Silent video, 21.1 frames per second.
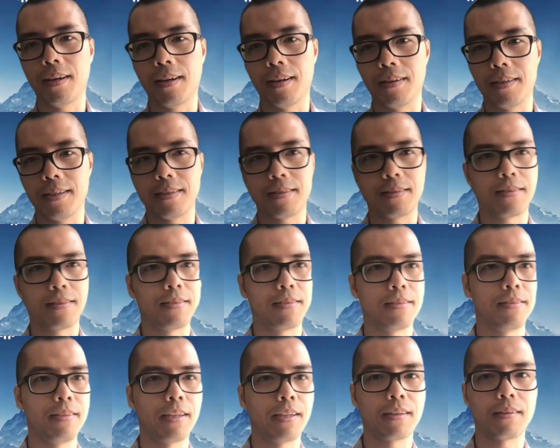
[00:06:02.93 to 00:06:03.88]
As
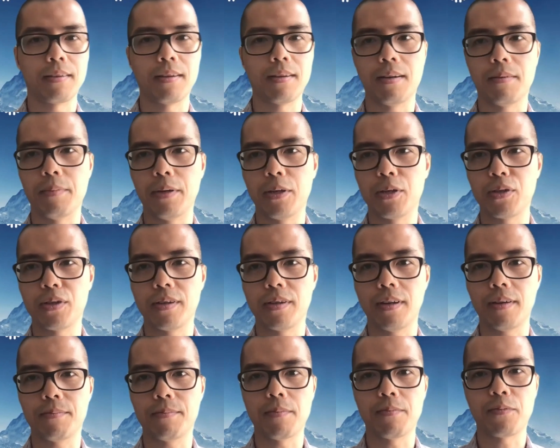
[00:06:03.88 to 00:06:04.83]
Nick
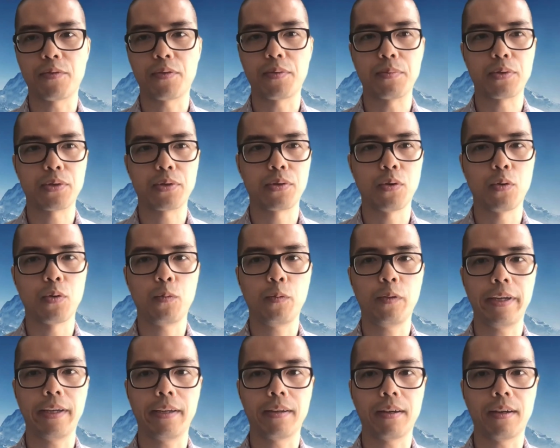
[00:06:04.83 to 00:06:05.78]
mentioned, I'm from
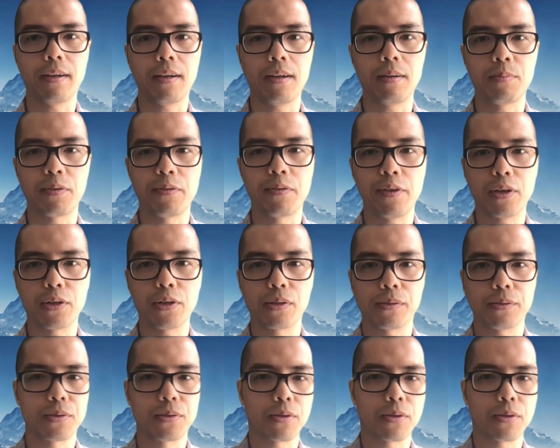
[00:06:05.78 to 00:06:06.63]
Snowflake Professional